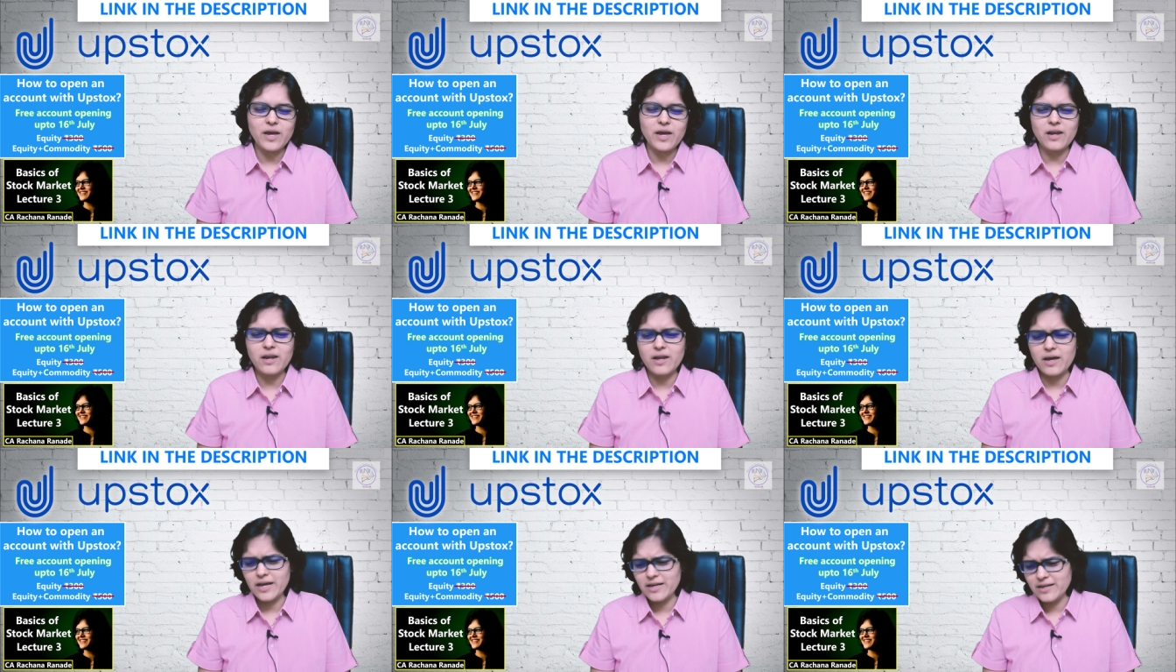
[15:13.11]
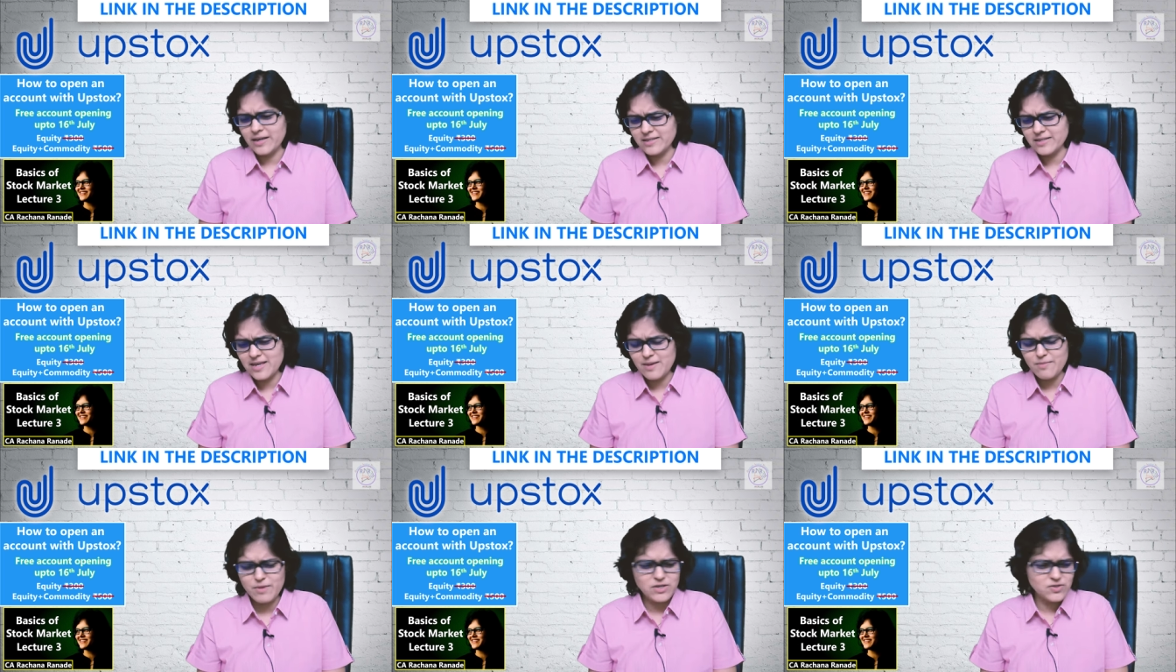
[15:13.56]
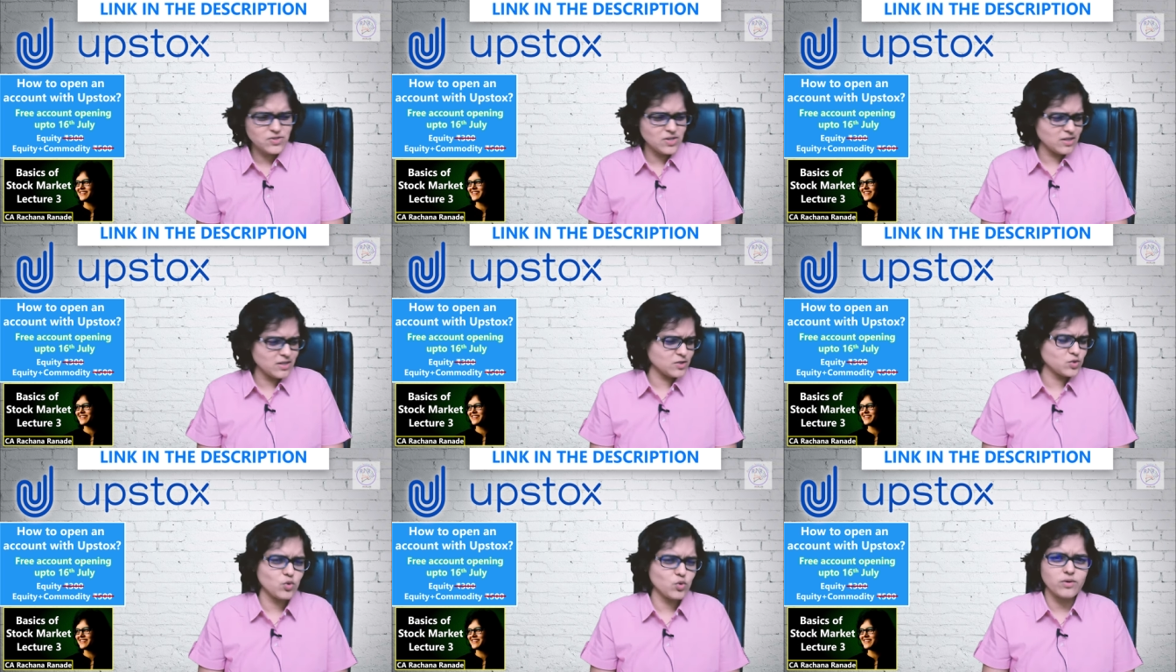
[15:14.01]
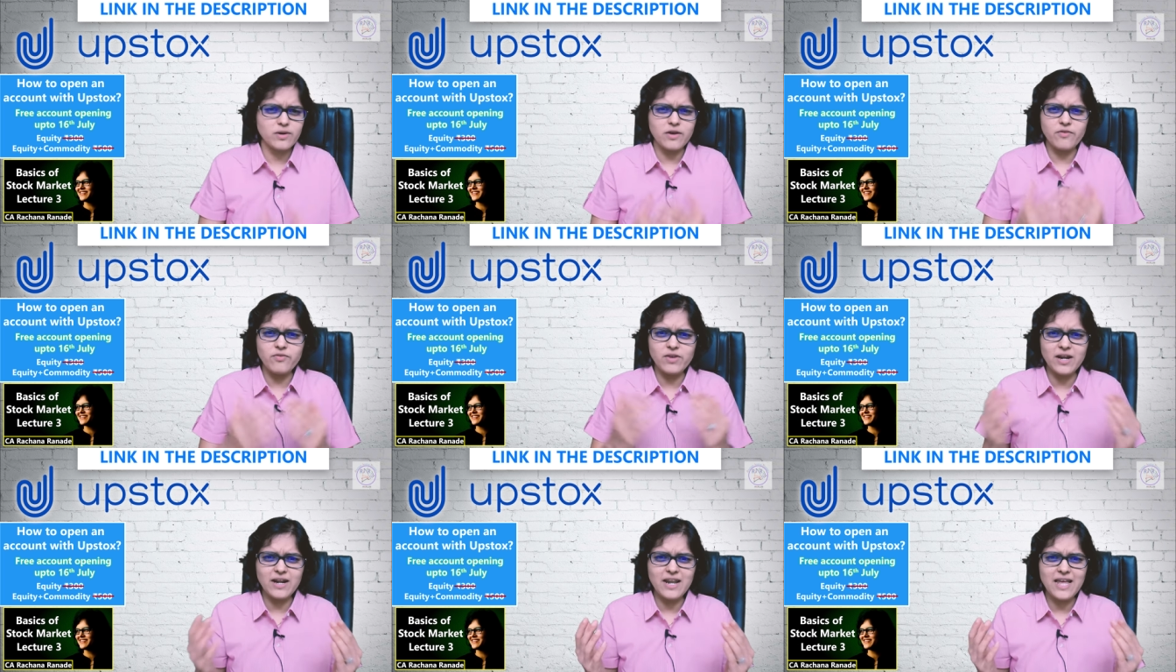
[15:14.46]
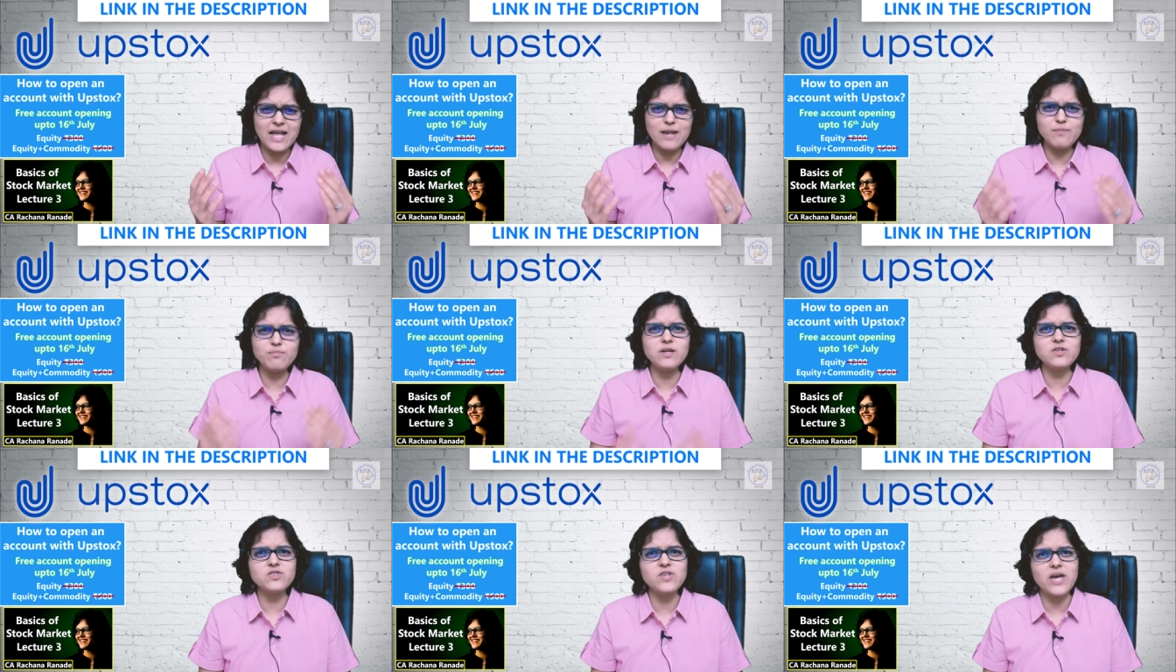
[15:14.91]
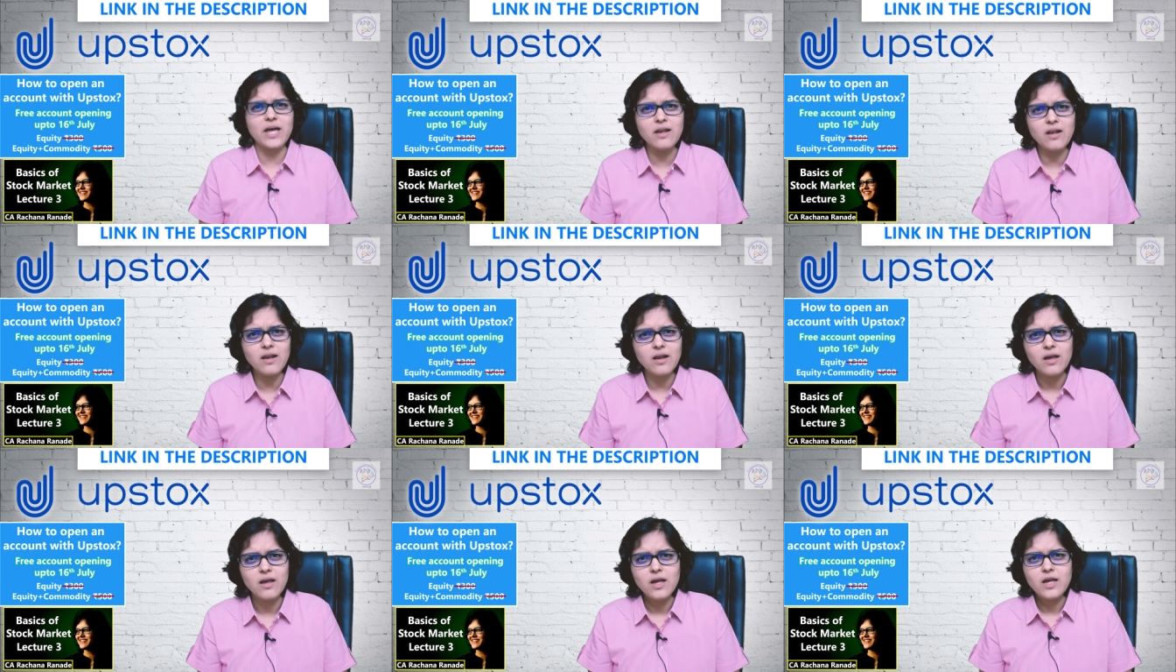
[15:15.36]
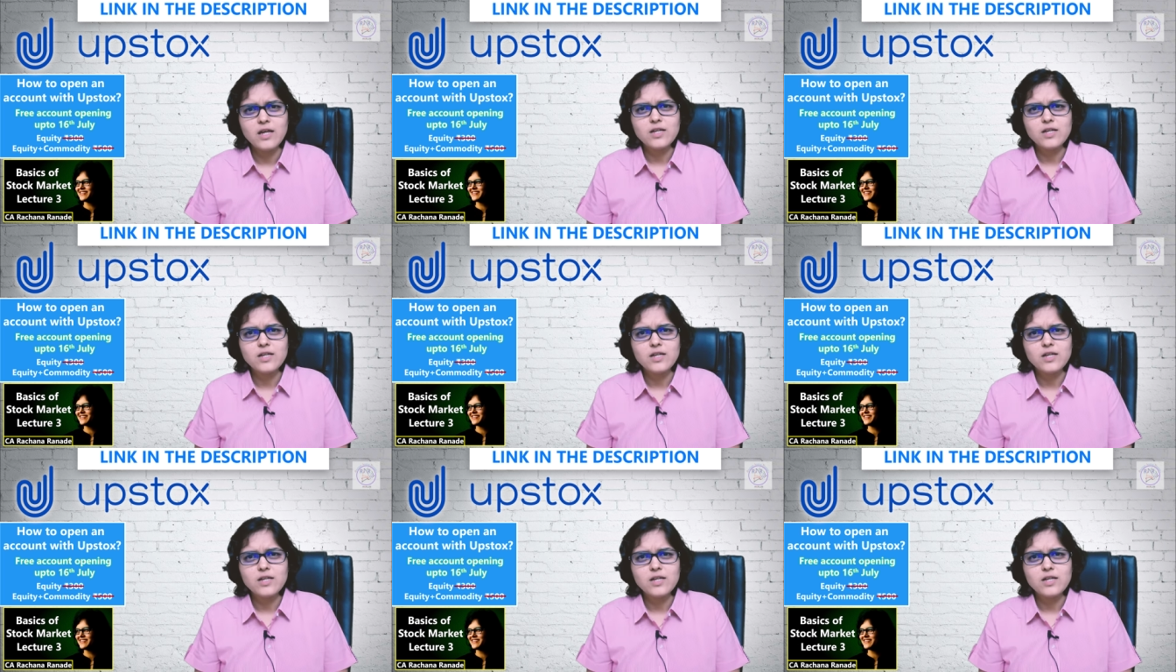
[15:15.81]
And I, as I mentioned, this could definitely help the channel